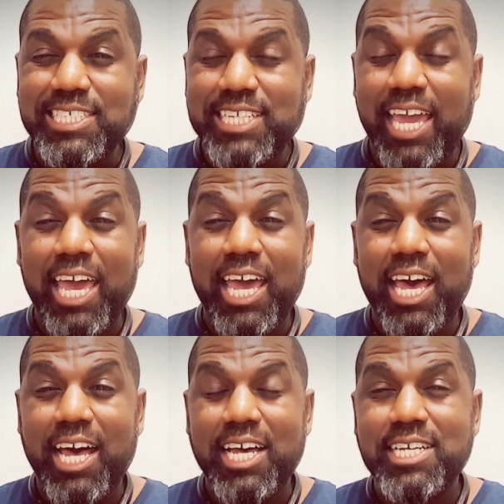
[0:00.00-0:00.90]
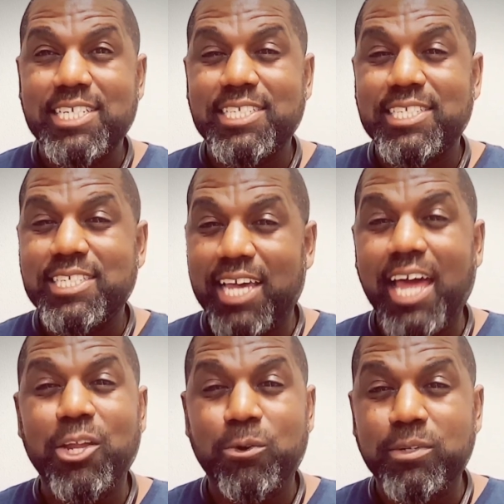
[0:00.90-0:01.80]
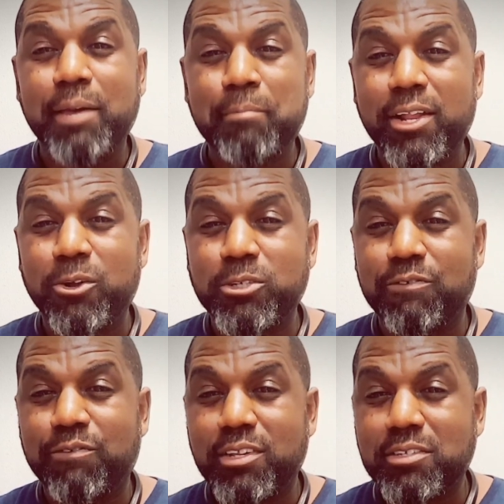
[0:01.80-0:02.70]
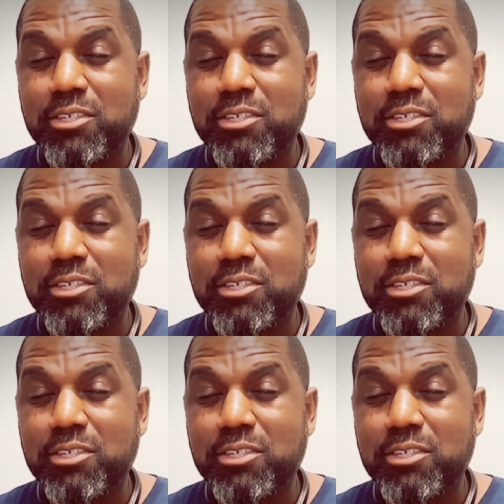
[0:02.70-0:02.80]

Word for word: Yeah, I know that might hurt your feelings.